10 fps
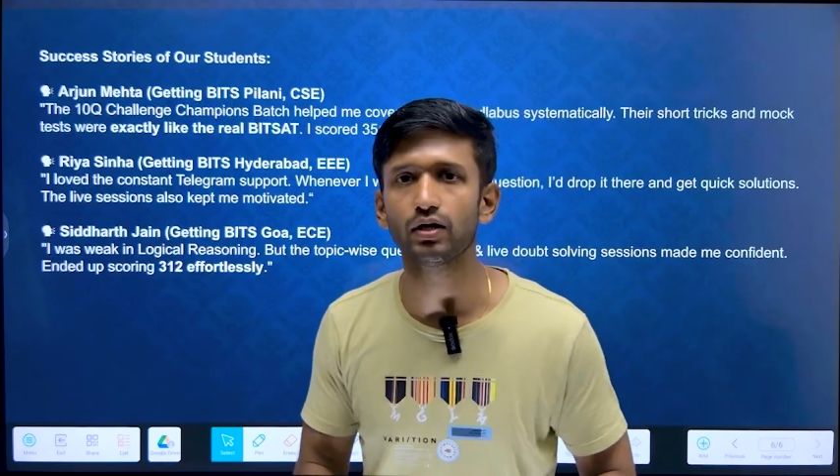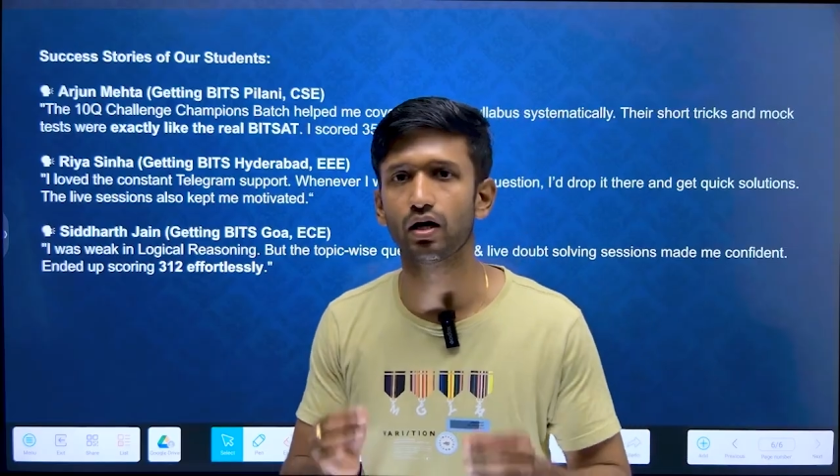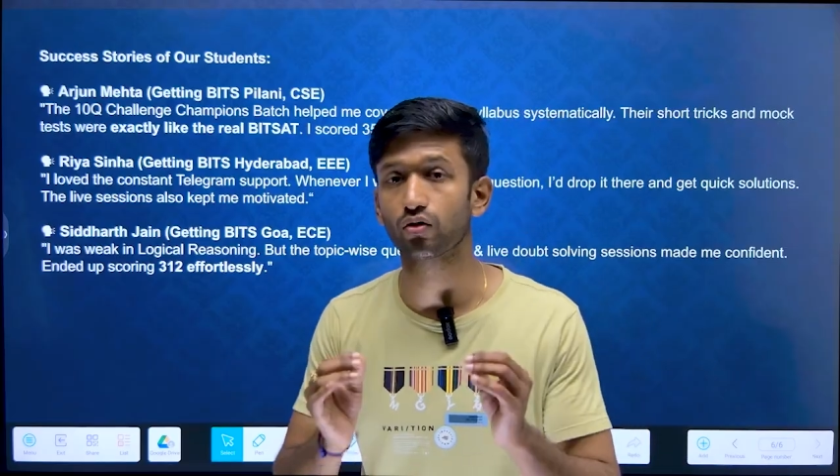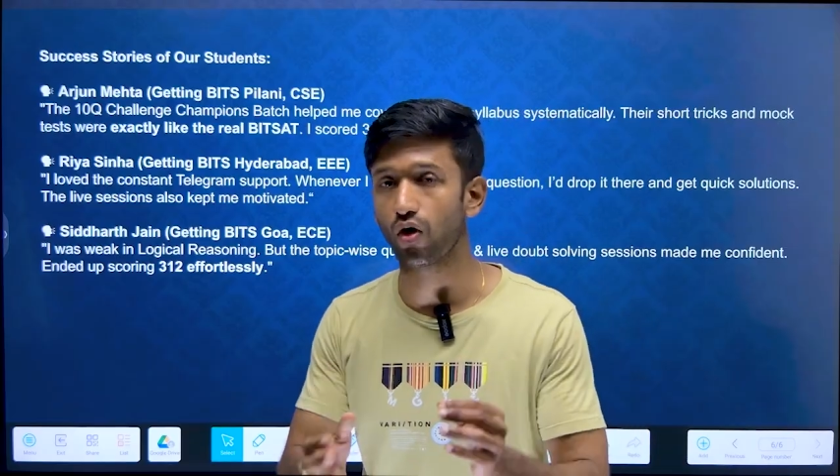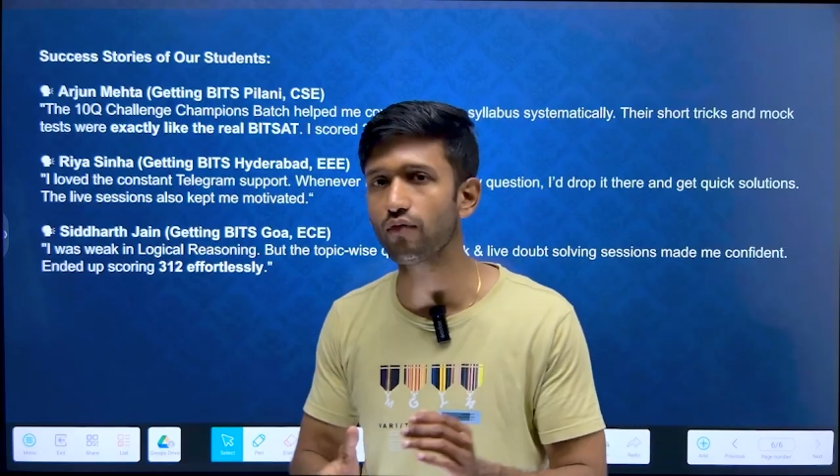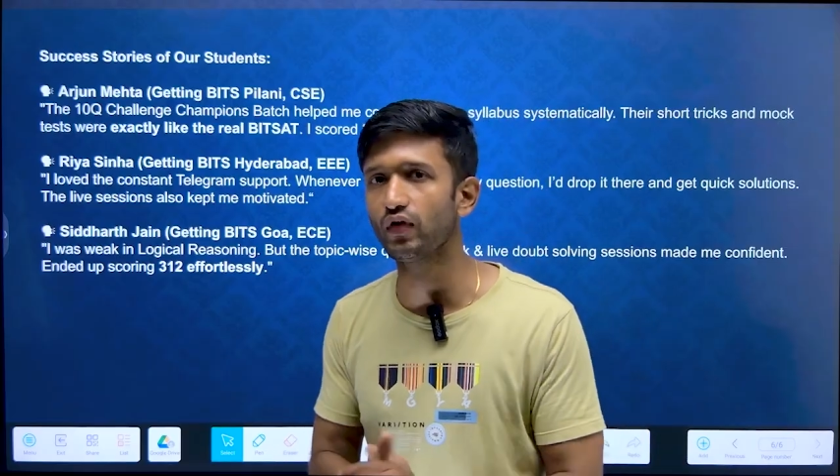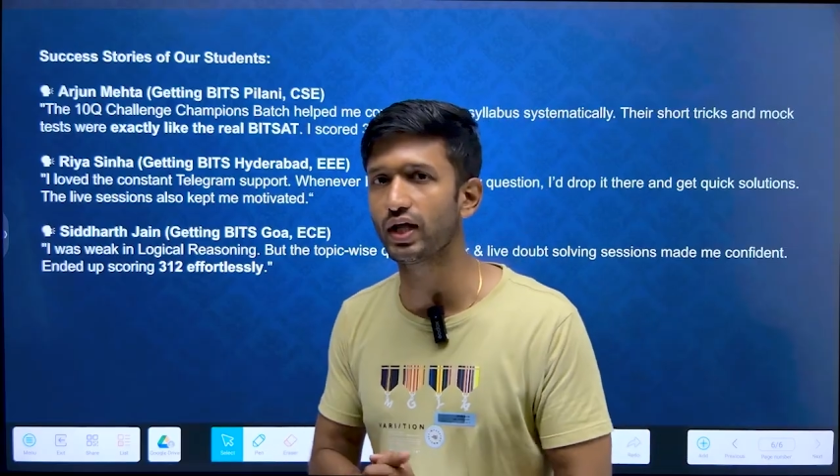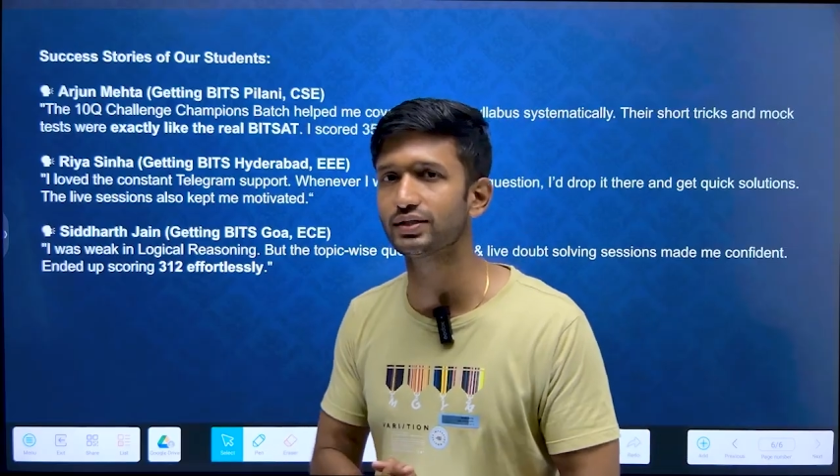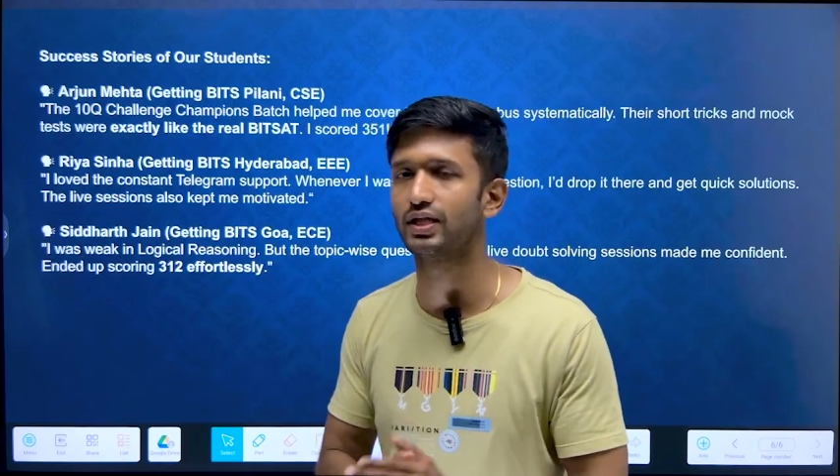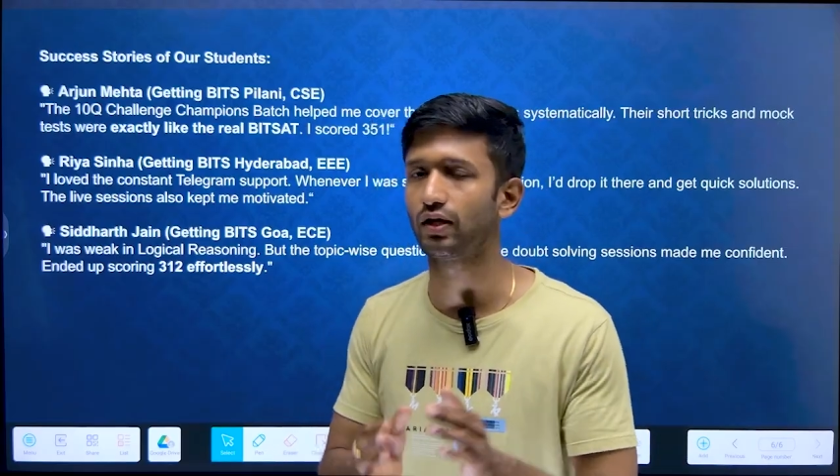a
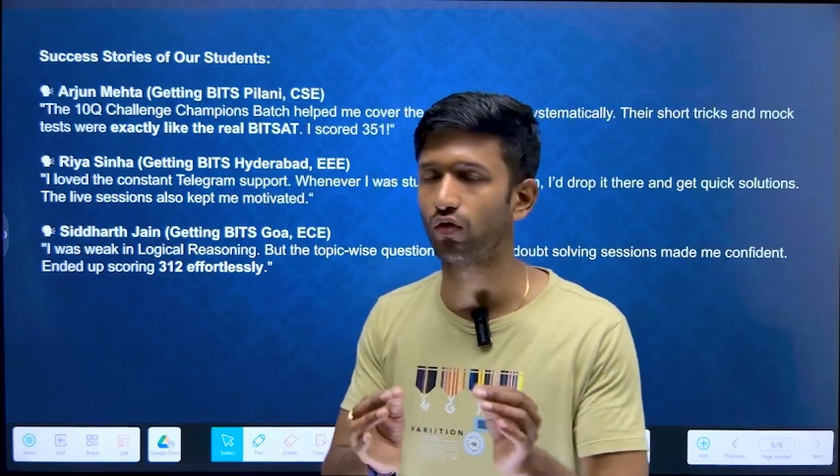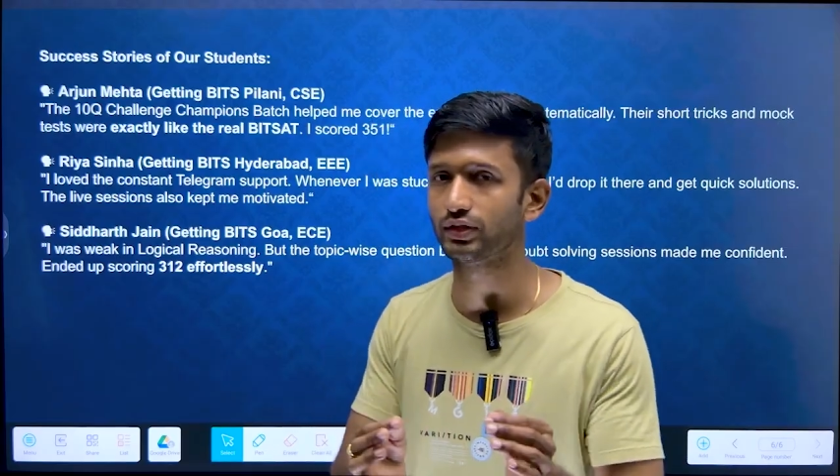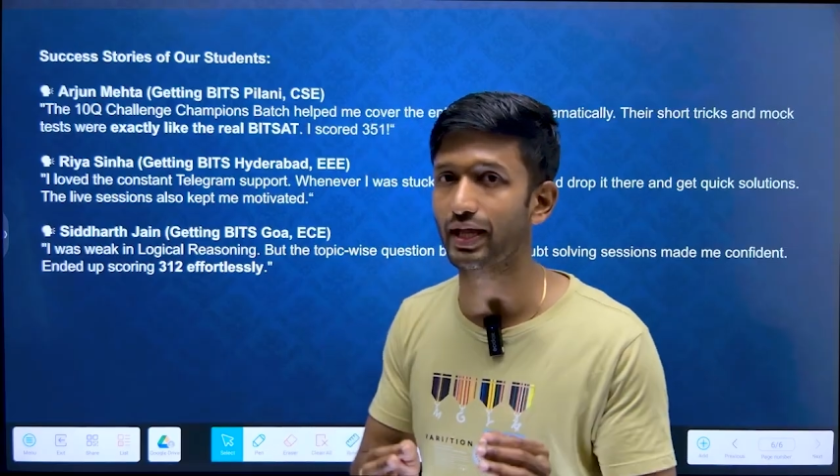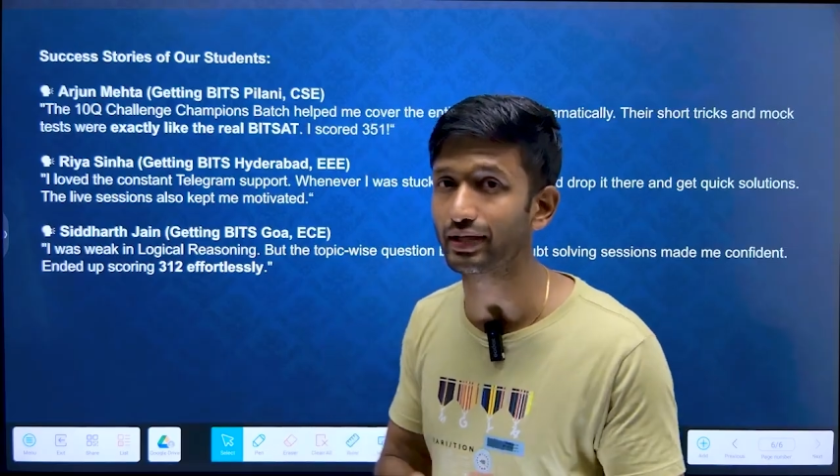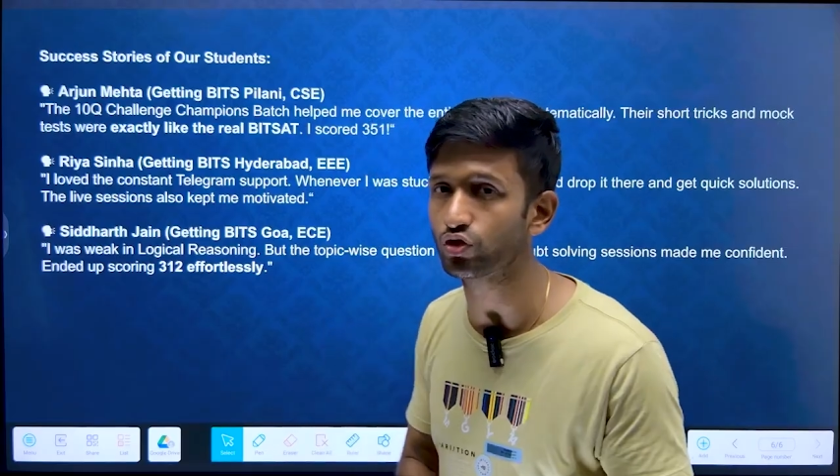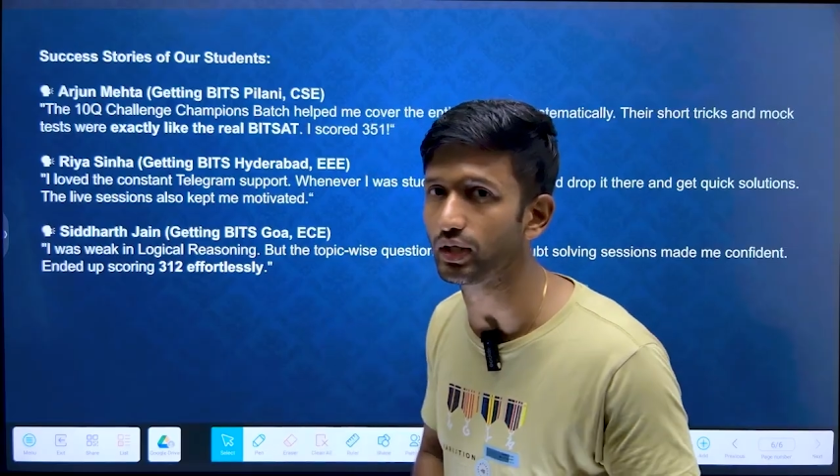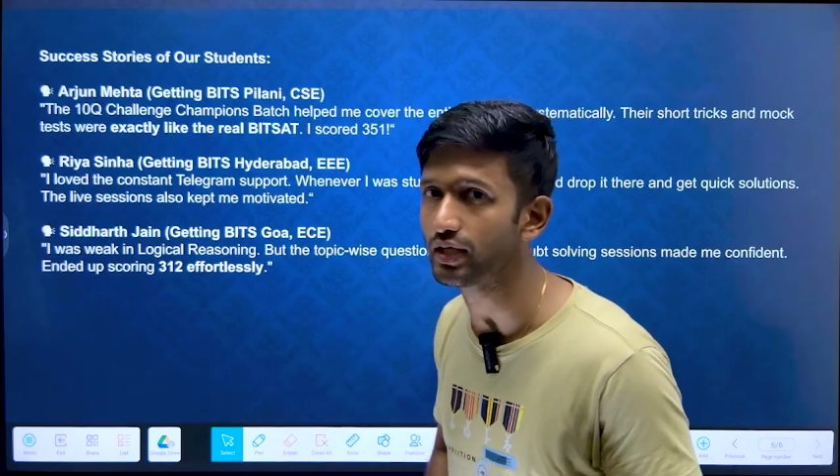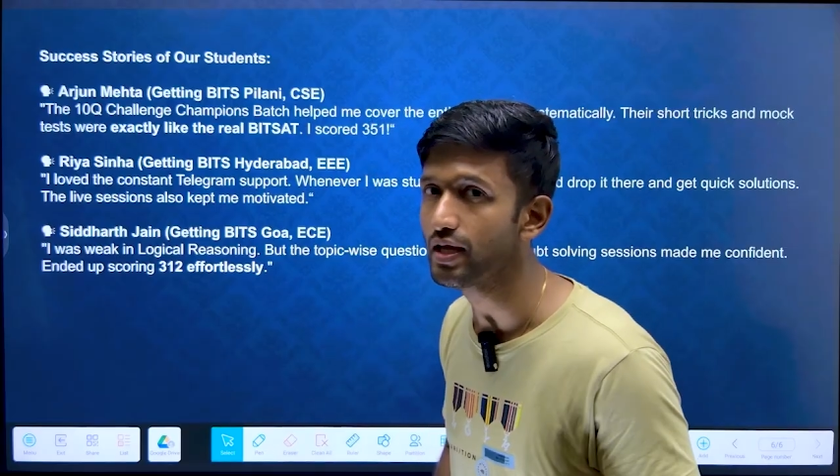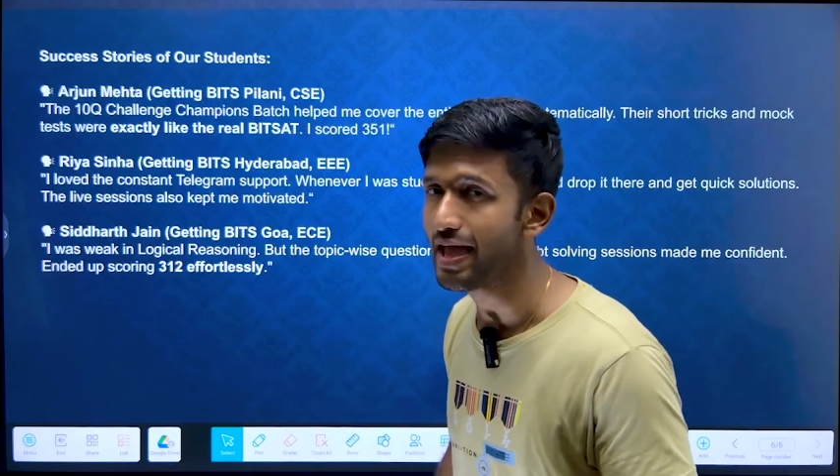confidence that was actually